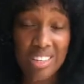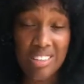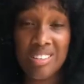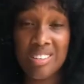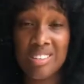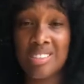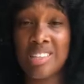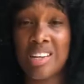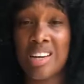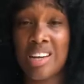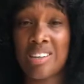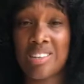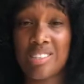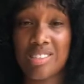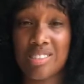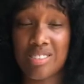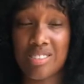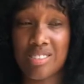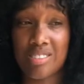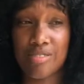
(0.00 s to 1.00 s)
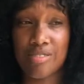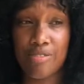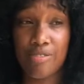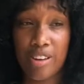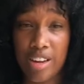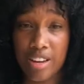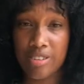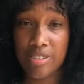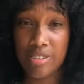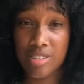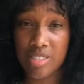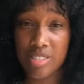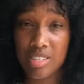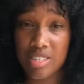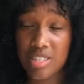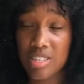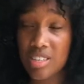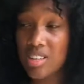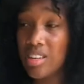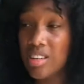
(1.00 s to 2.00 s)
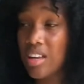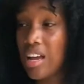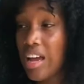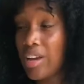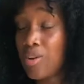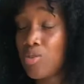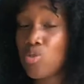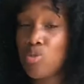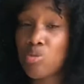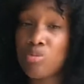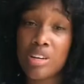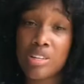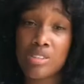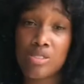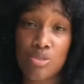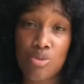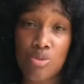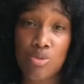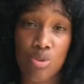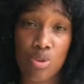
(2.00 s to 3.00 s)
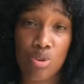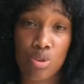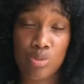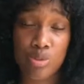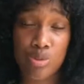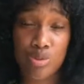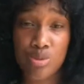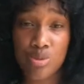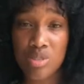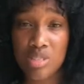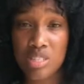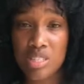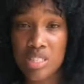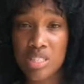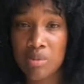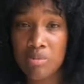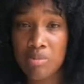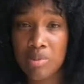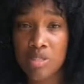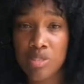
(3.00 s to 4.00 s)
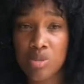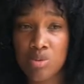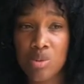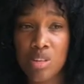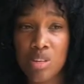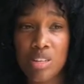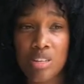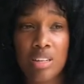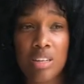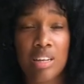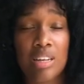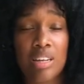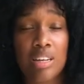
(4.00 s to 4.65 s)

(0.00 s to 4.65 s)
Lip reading: contact this virus. I hope that you all will do the same as well.